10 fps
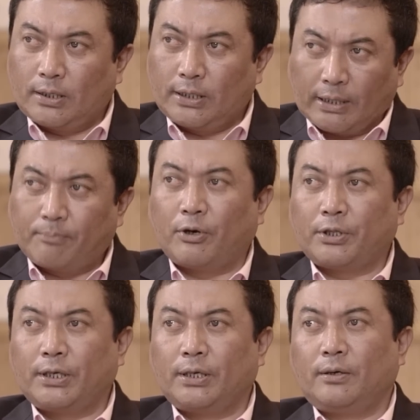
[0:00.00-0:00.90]
dead
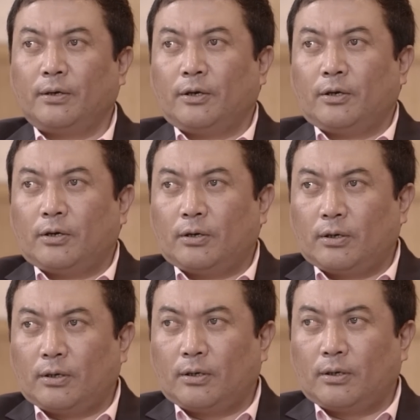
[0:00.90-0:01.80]
body
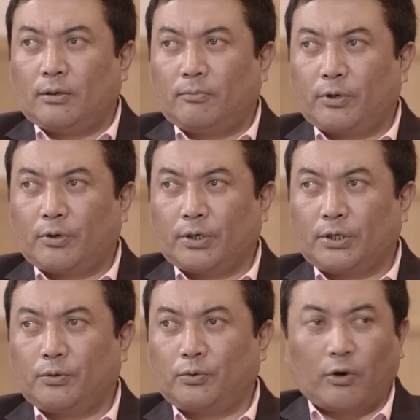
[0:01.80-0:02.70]
because
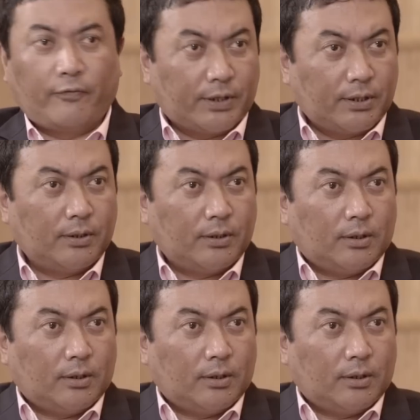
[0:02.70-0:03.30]
due to COVID.